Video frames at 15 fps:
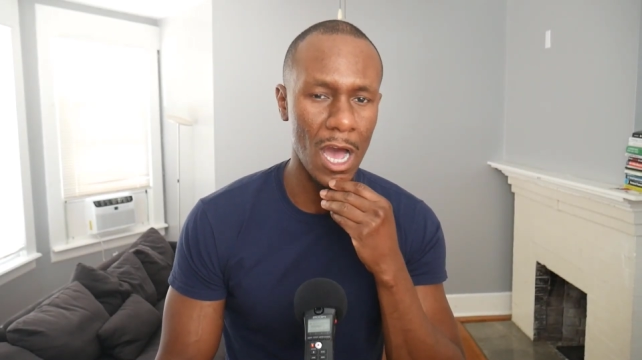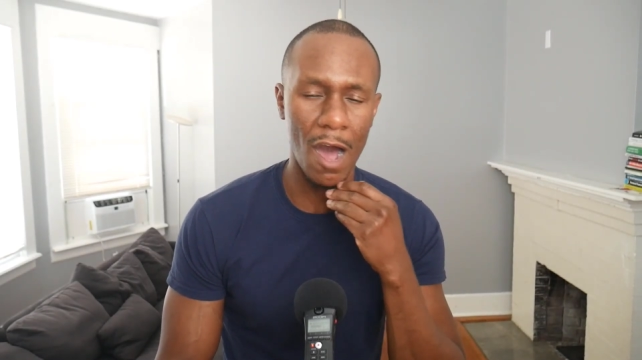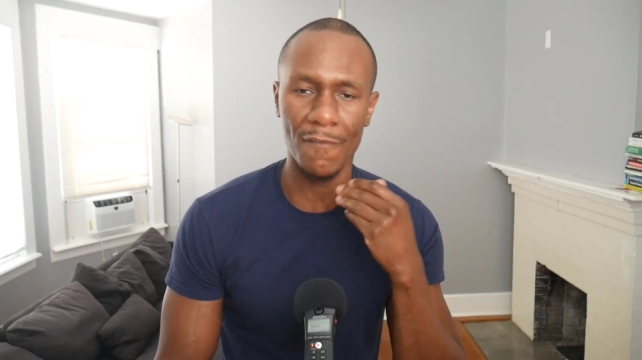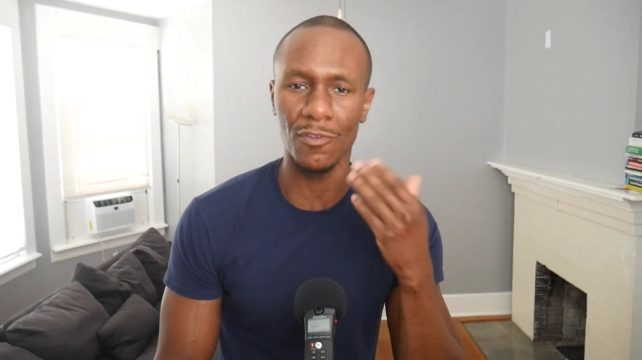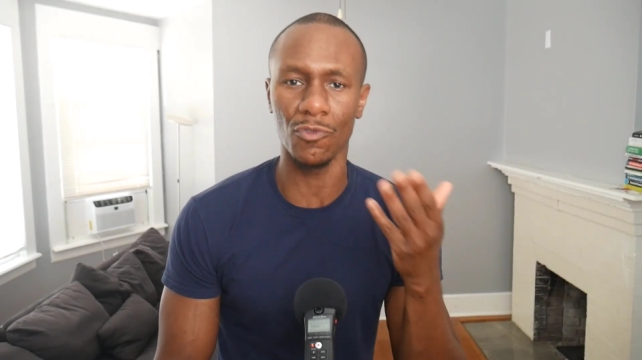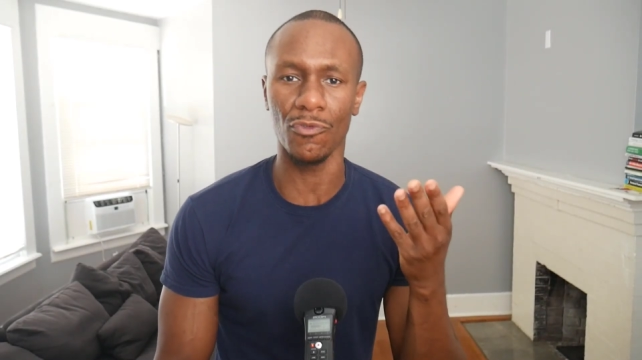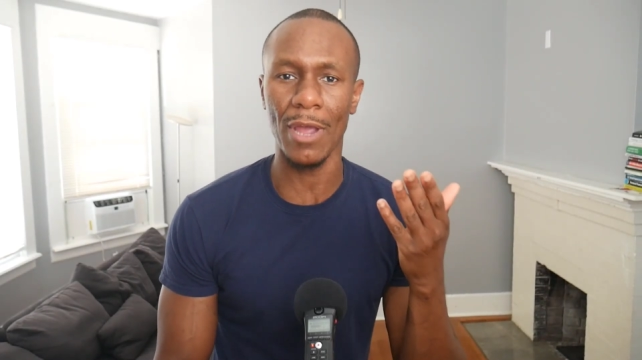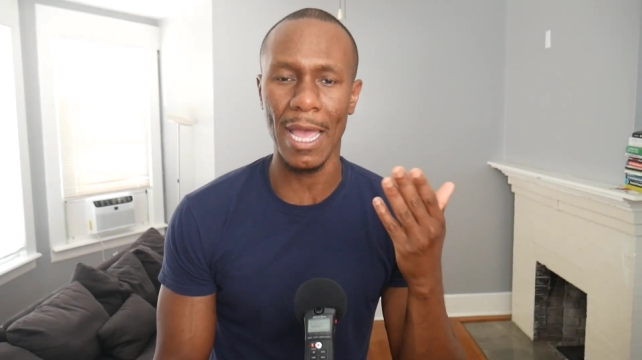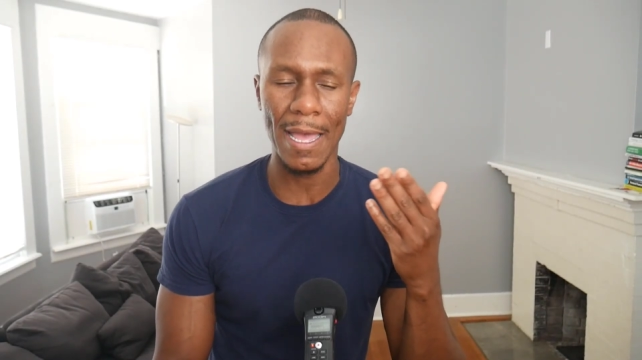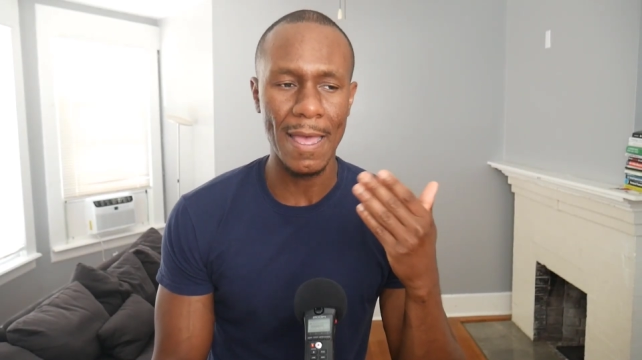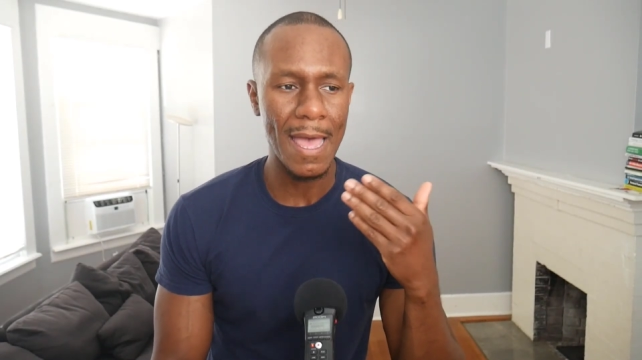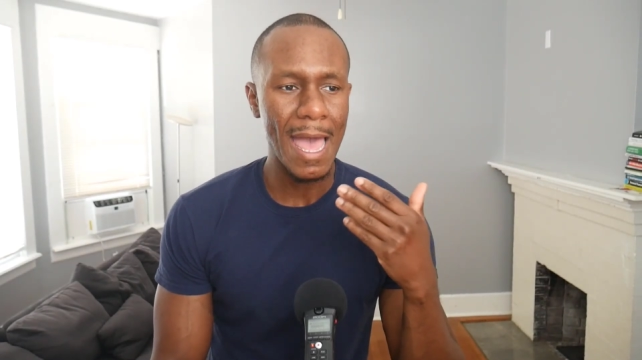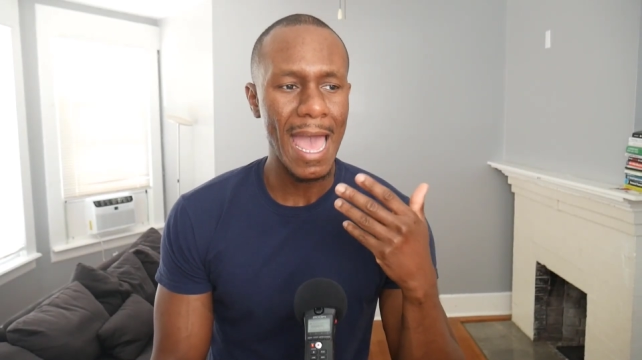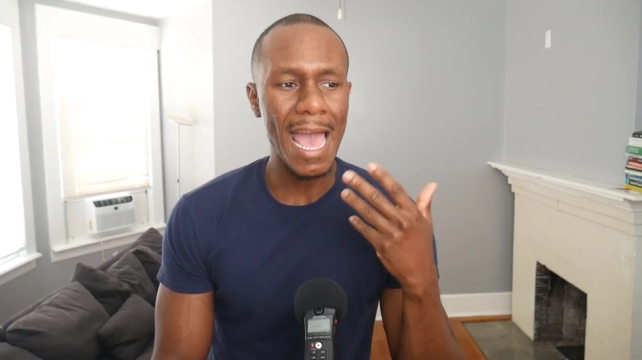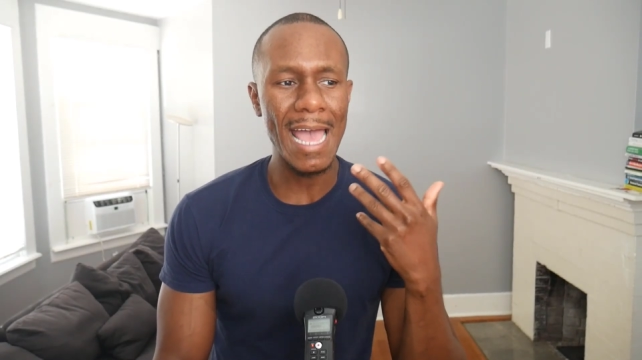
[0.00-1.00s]
of the rent.
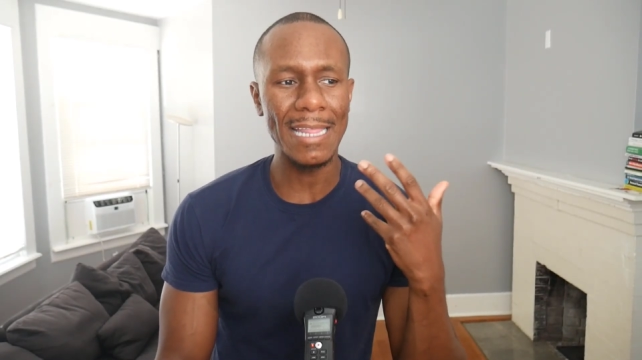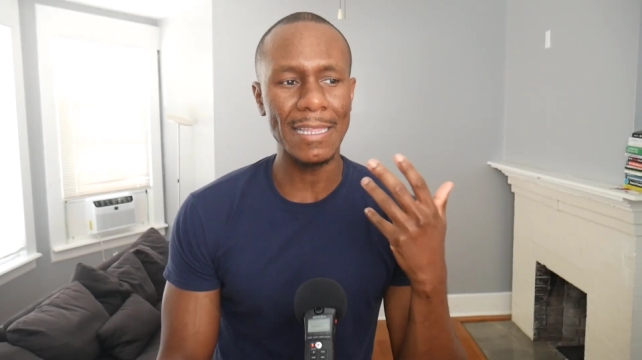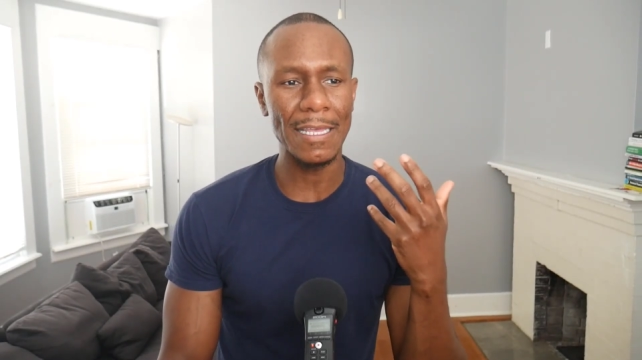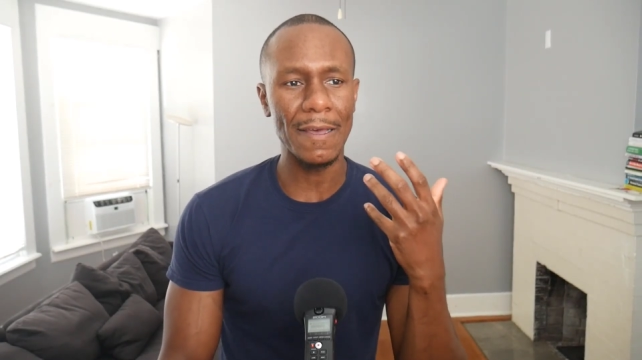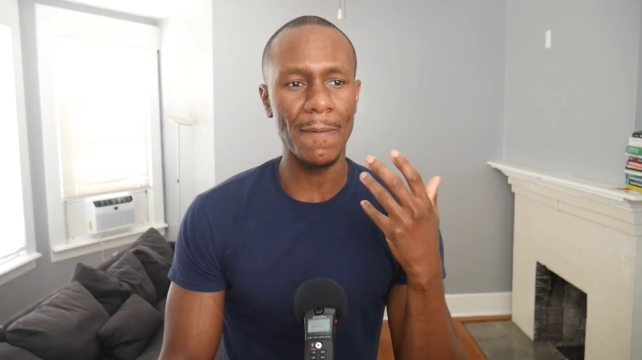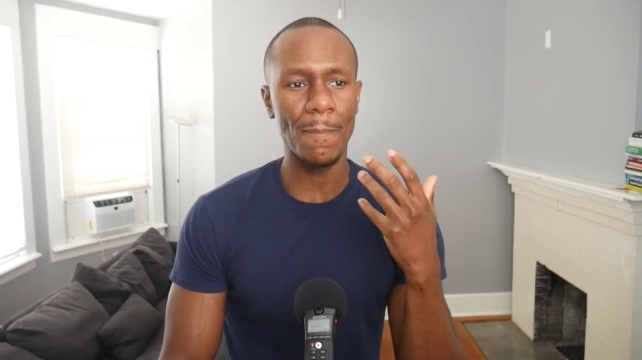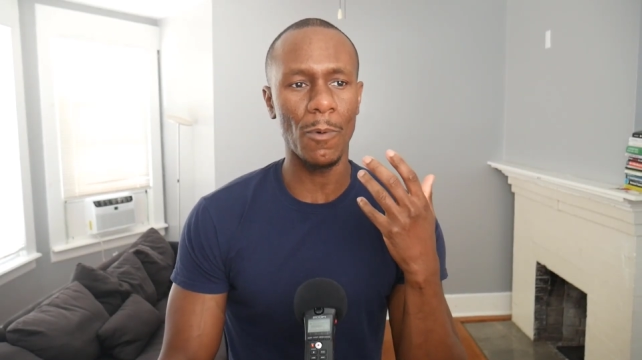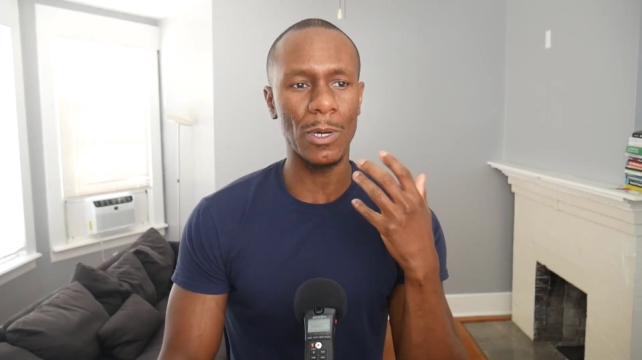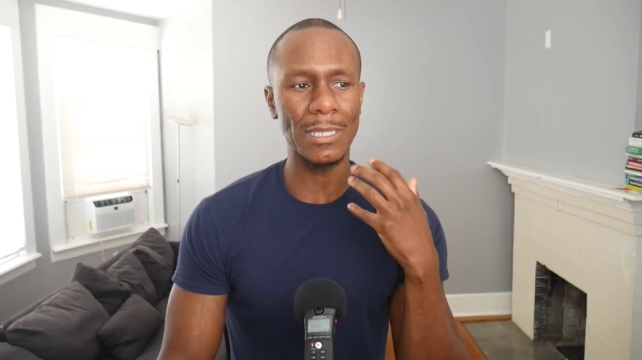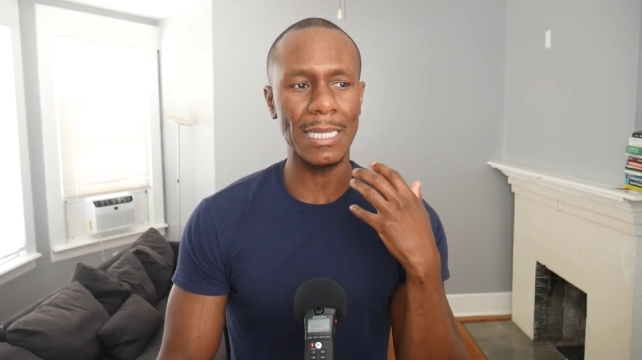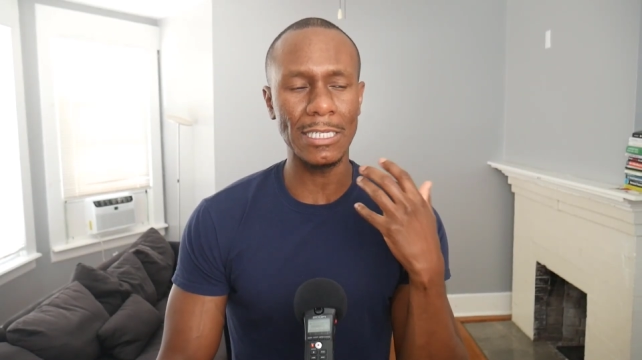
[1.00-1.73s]
And what